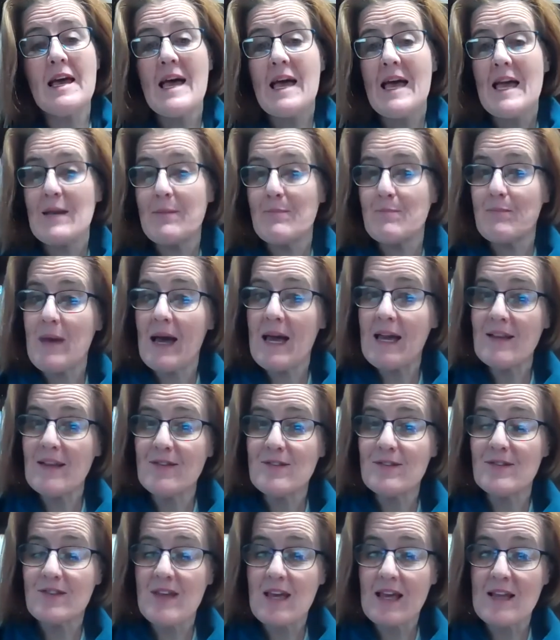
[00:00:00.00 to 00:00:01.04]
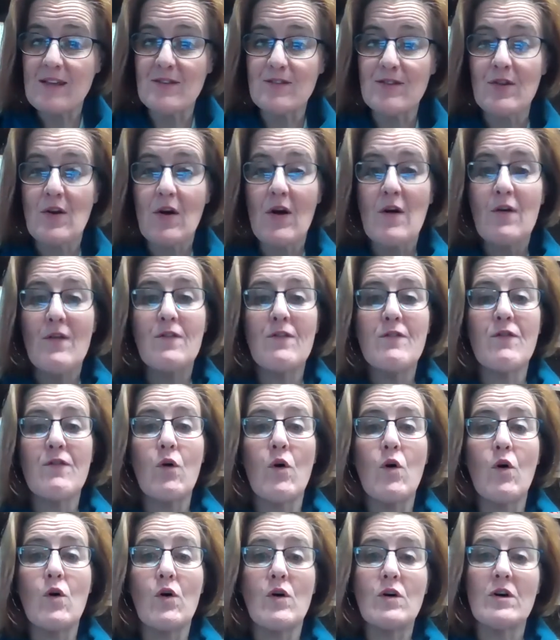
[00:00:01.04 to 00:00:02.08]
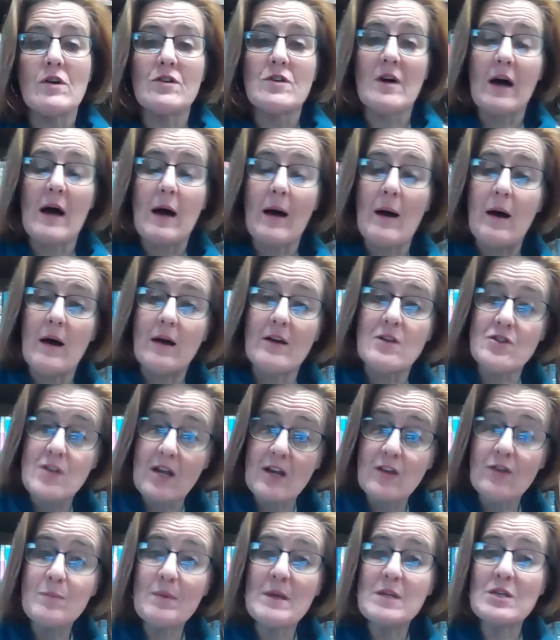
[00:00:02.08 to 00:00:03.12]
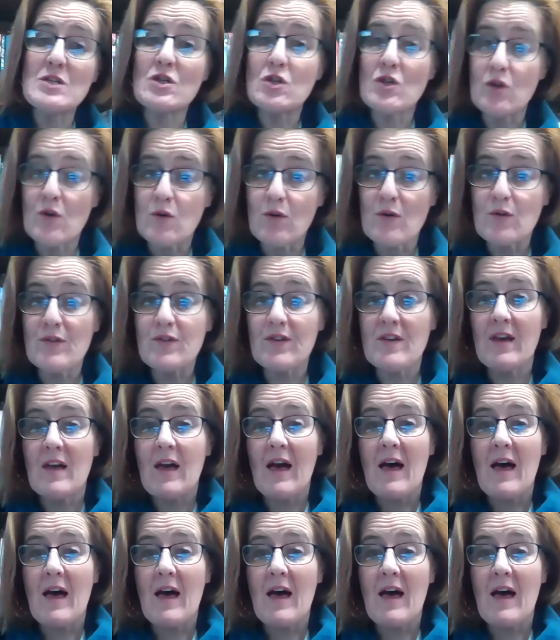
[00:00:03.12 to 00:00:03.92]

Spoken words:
it made sense for Shakespeare to use